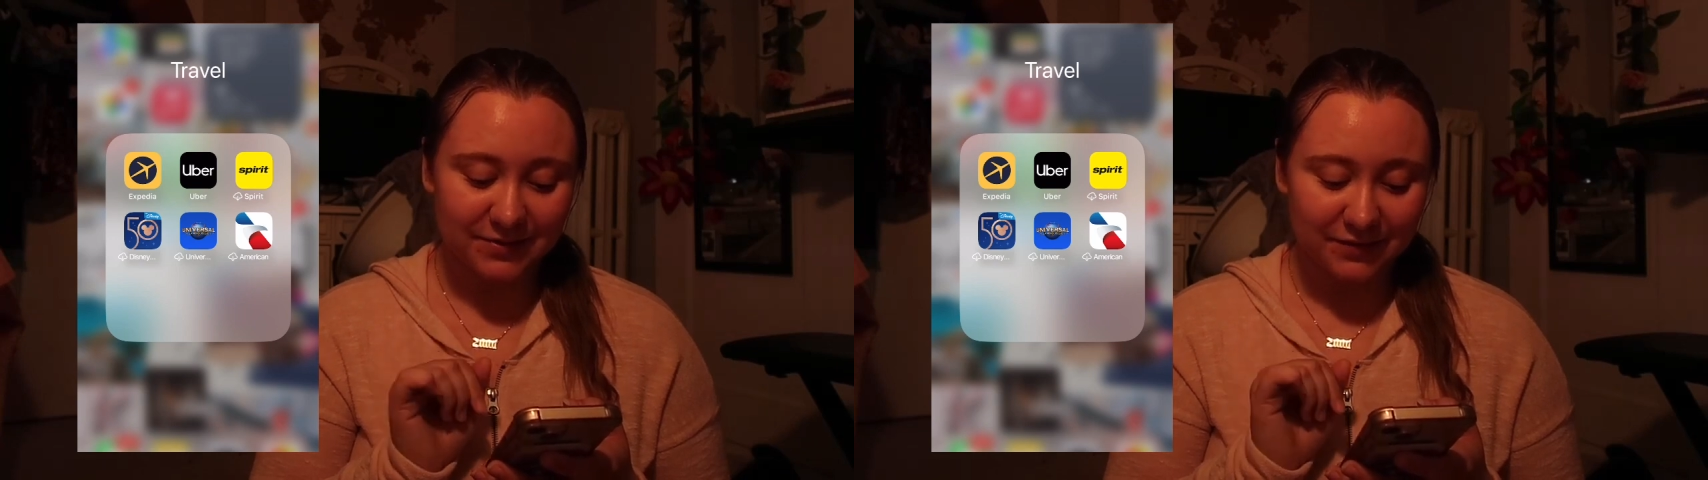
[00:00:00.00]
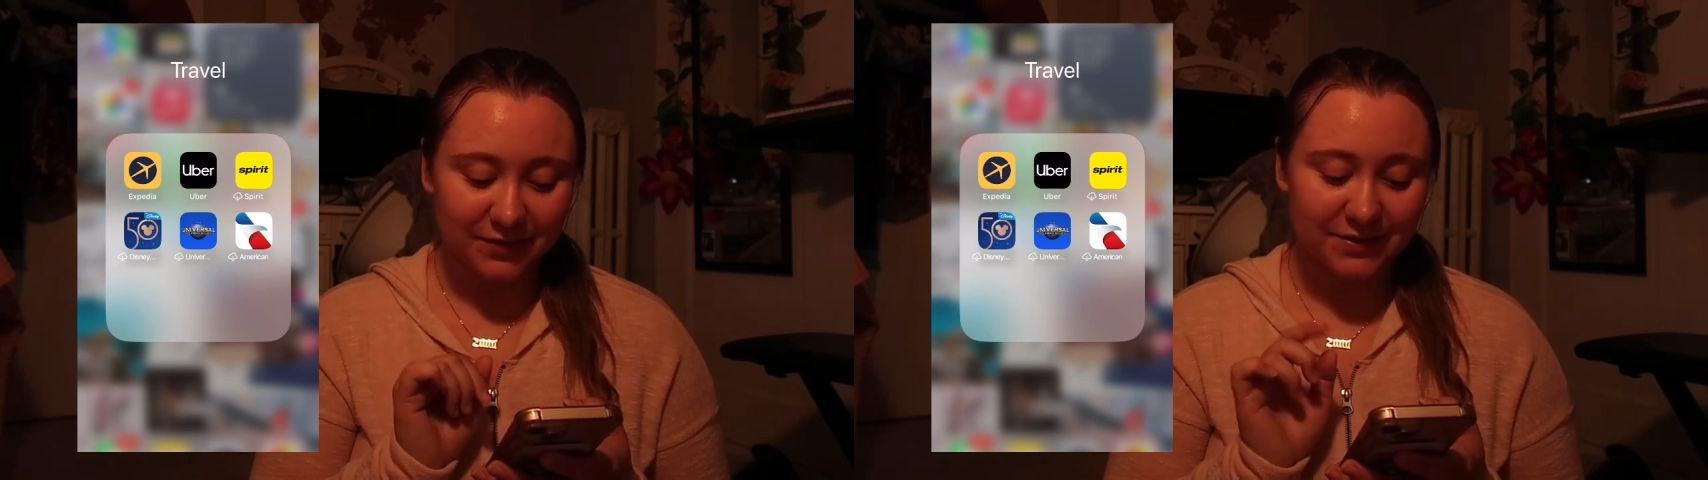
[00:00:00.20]

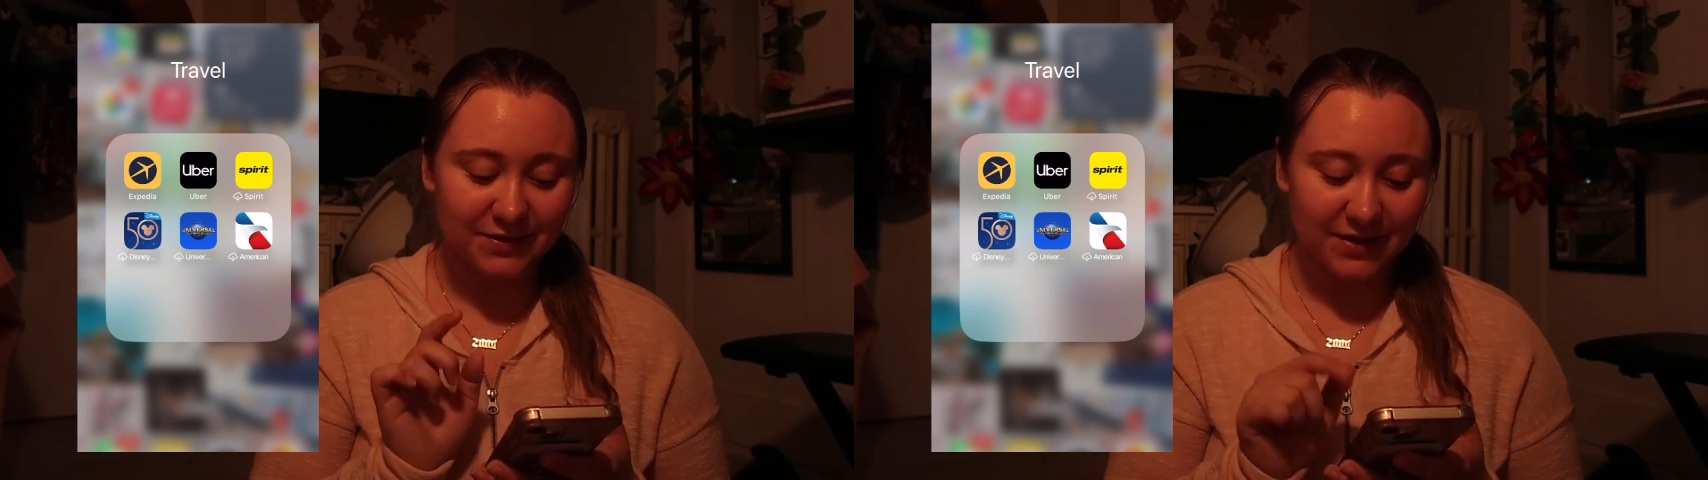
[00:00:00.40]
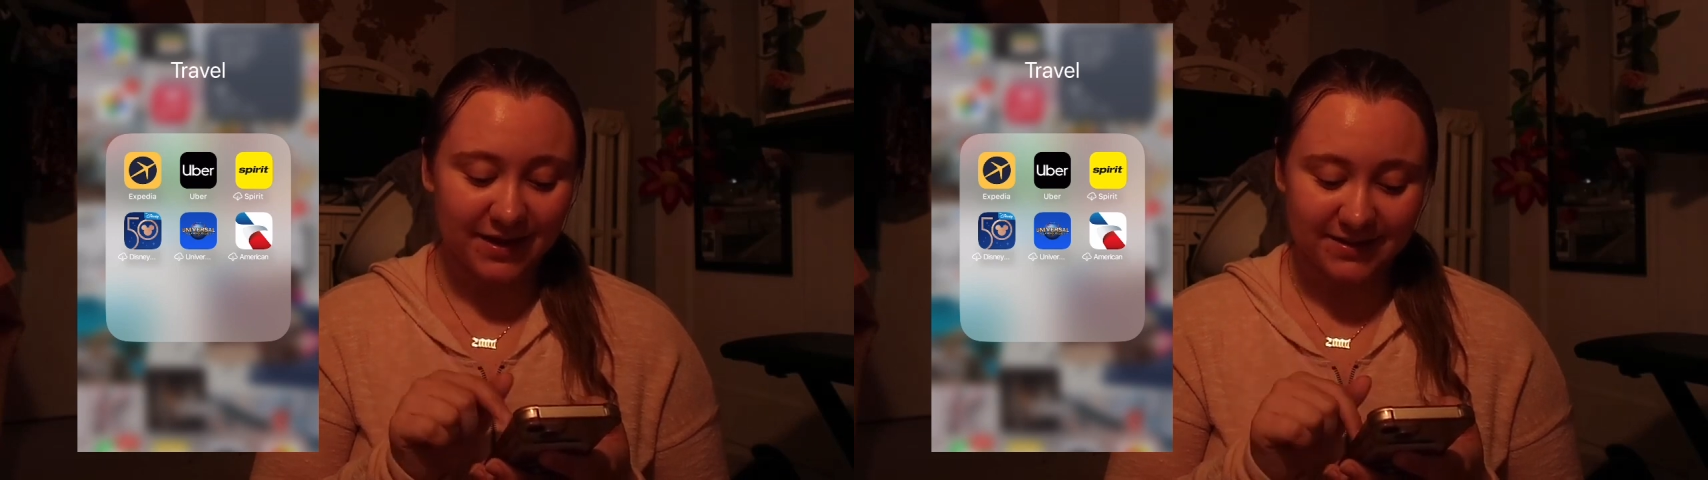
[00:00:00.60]

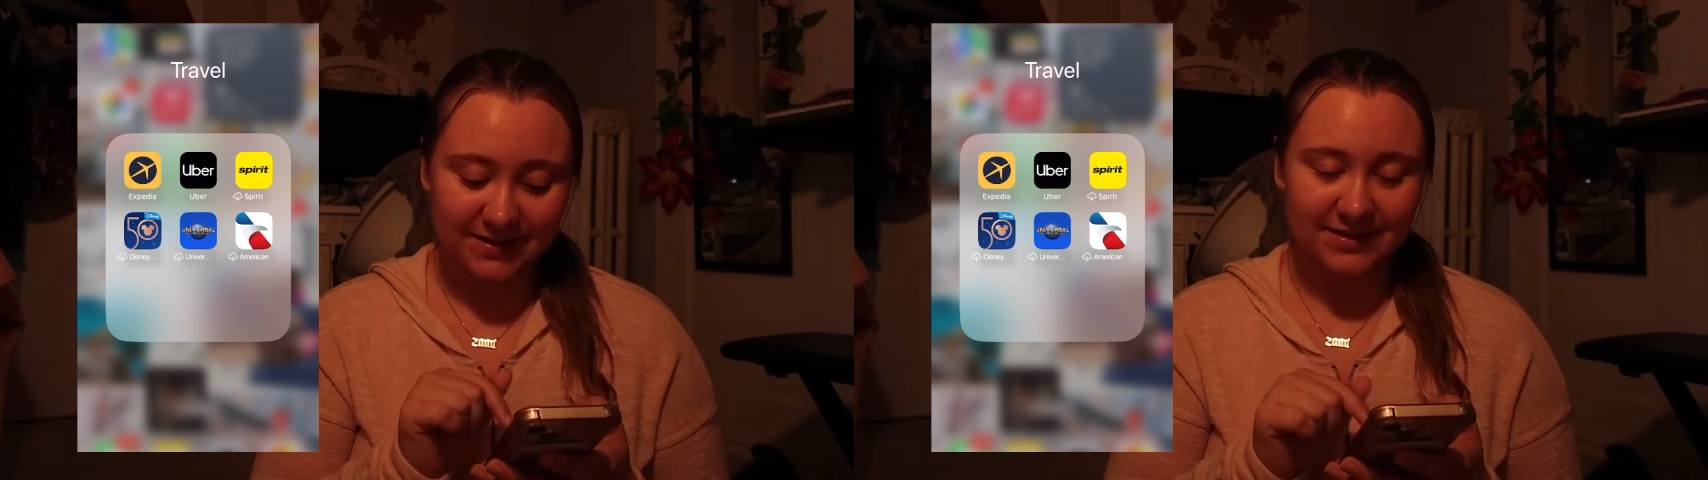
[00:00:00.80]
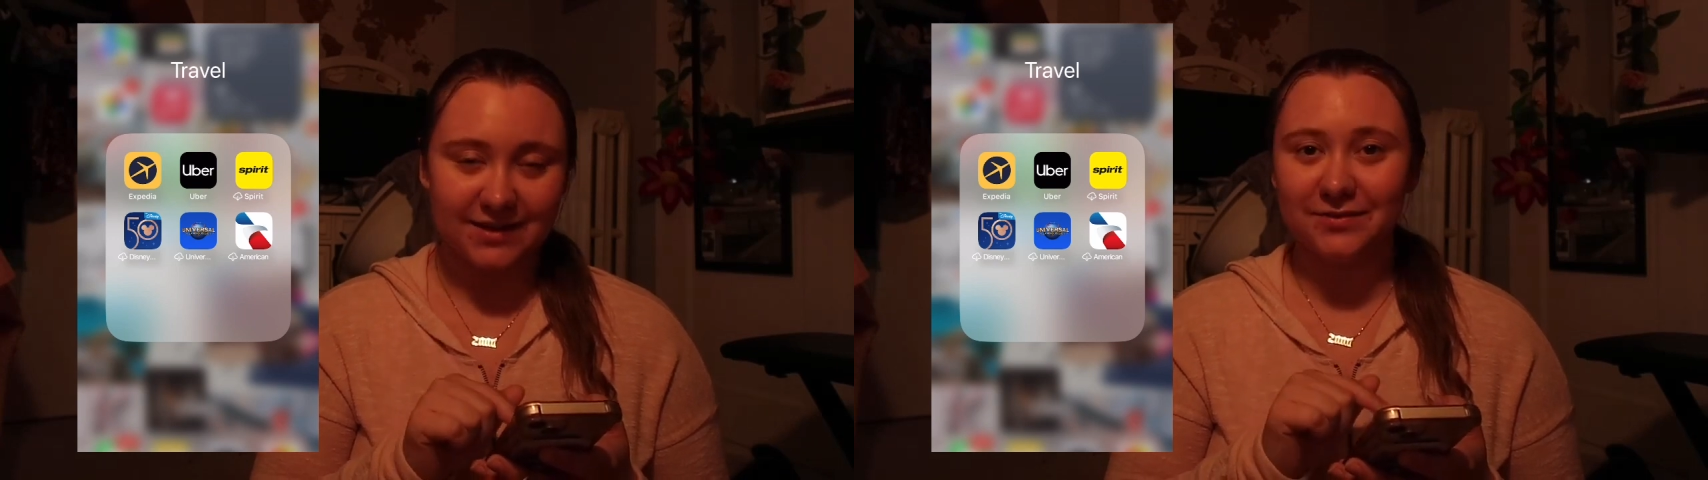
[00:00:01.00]
Universal, and
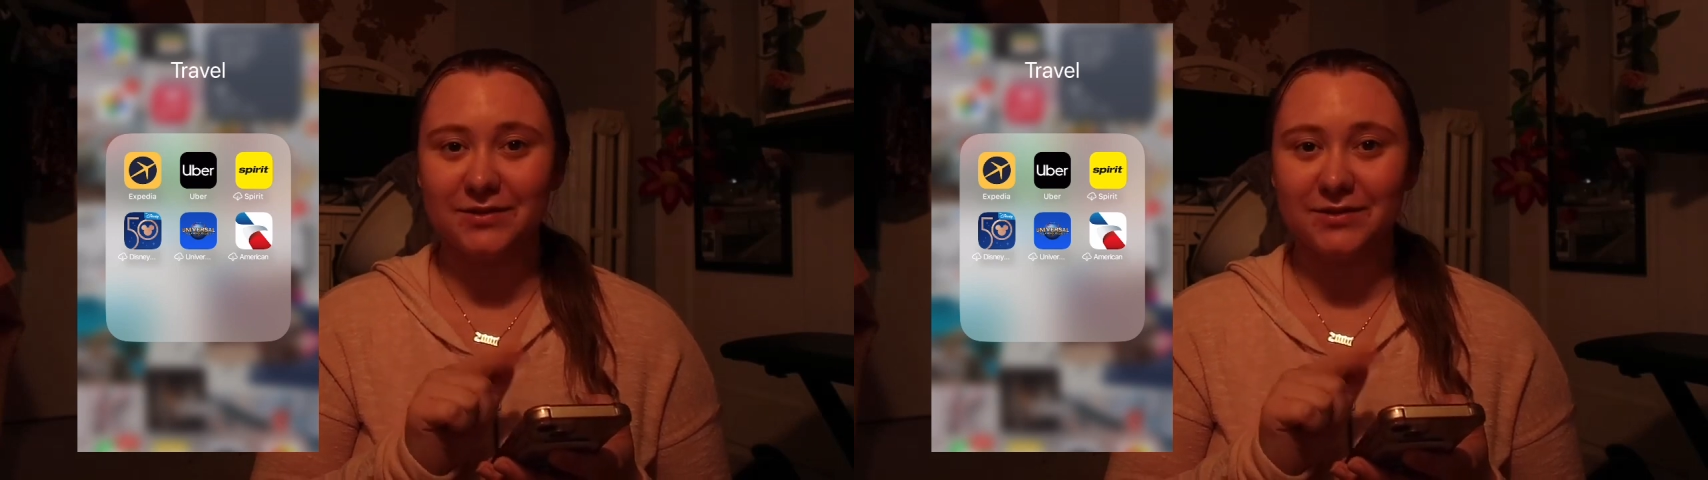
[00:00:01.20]
Disney,